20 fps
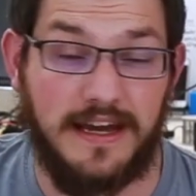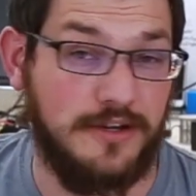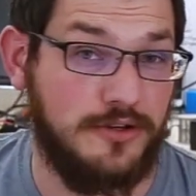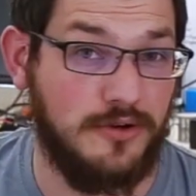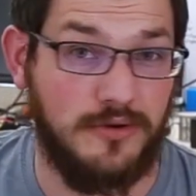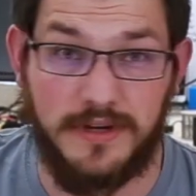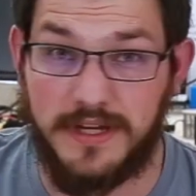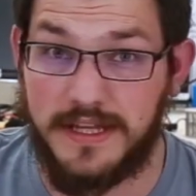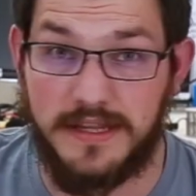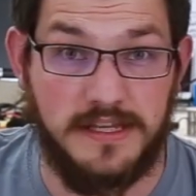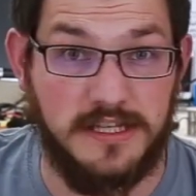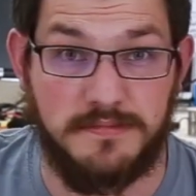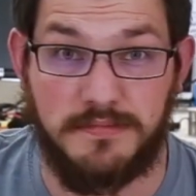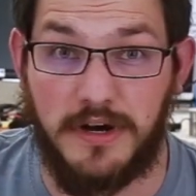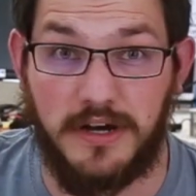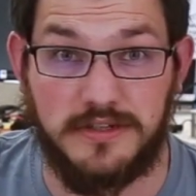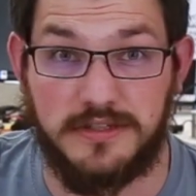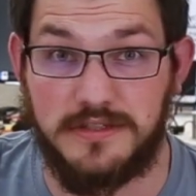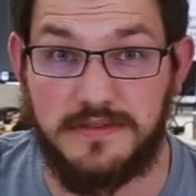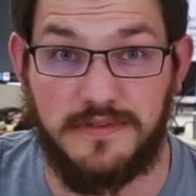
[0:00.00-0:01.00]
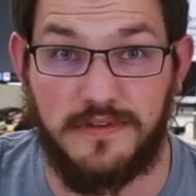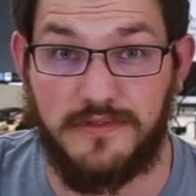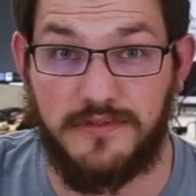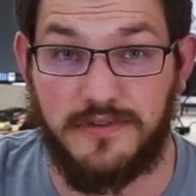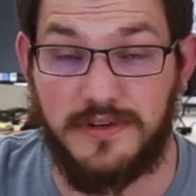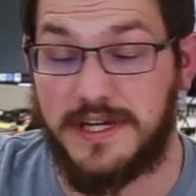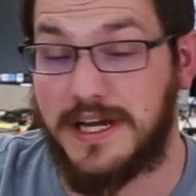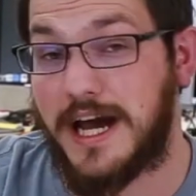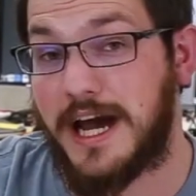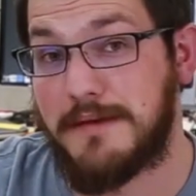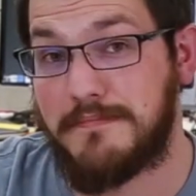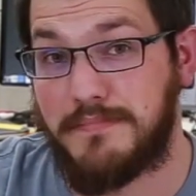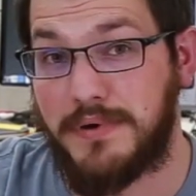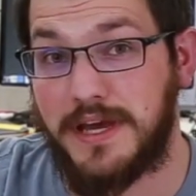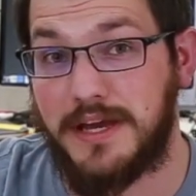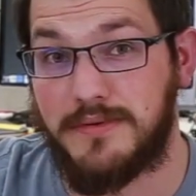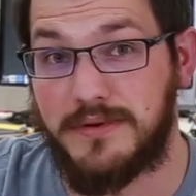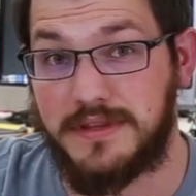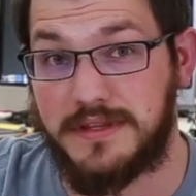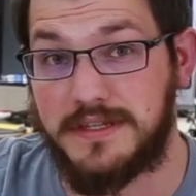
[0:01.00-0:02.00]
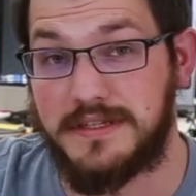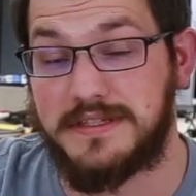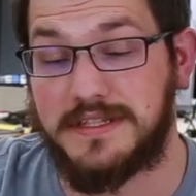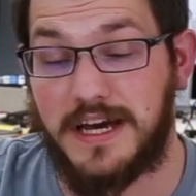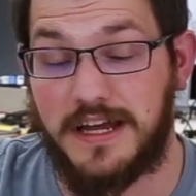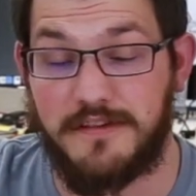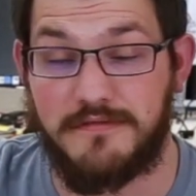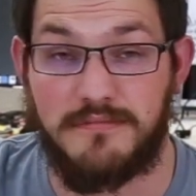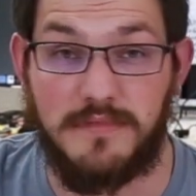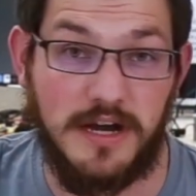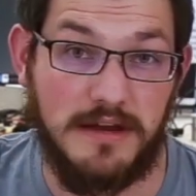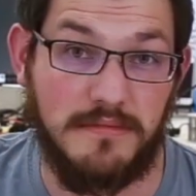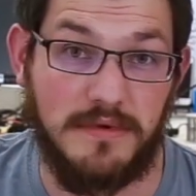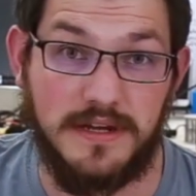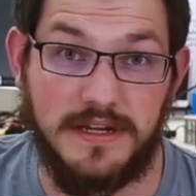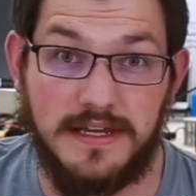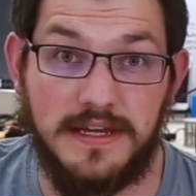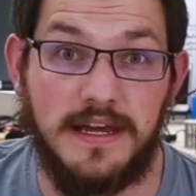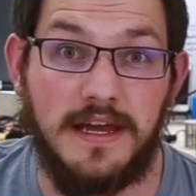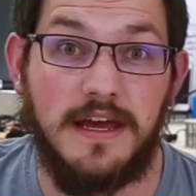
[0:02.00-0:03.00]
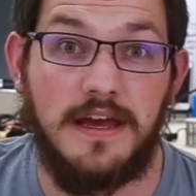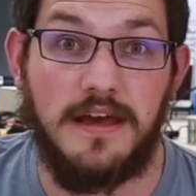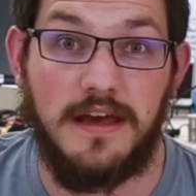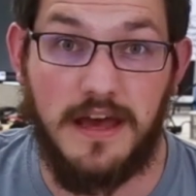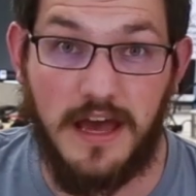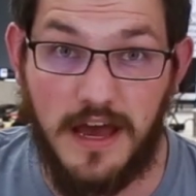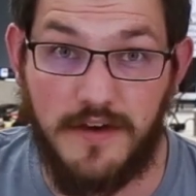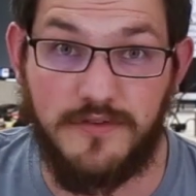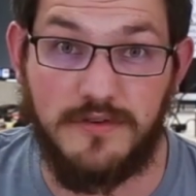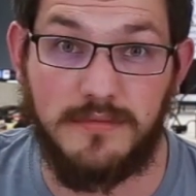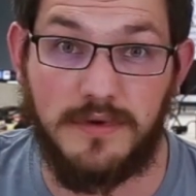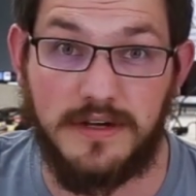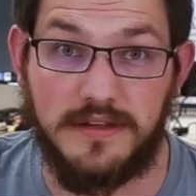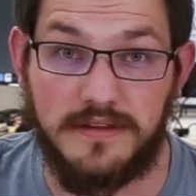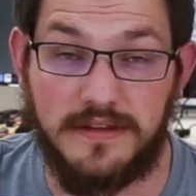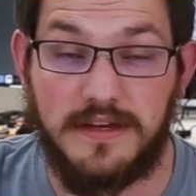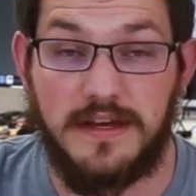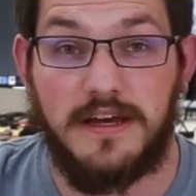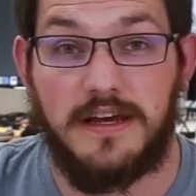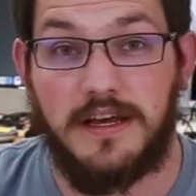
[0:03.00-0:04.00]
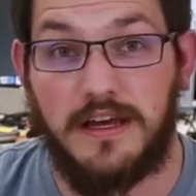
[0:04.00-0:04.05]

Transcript: I don't get these boxes for free. I pay with this out of my money every month.